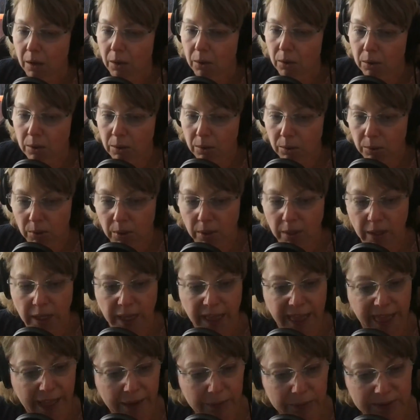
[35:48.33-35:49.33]
Whew,
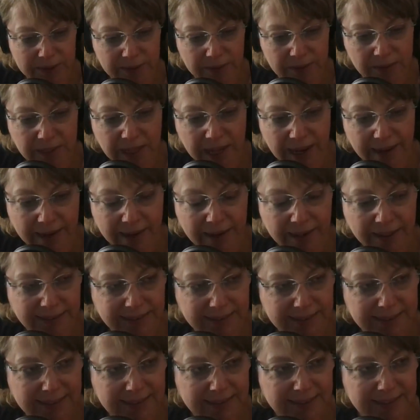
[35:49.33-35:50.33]
that was a lot.
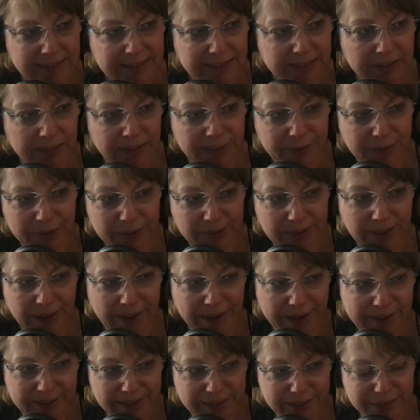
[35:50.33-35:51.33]
So I know a
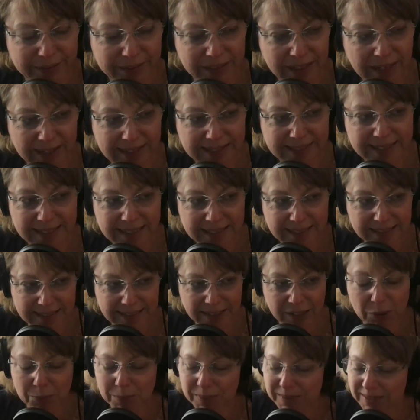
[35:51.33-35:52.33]
lot of different ideas. I
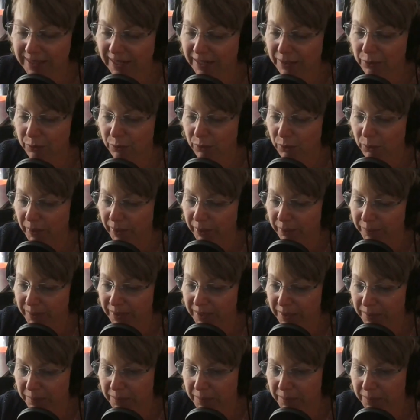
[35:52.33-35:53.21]
hope it's not overwhelming.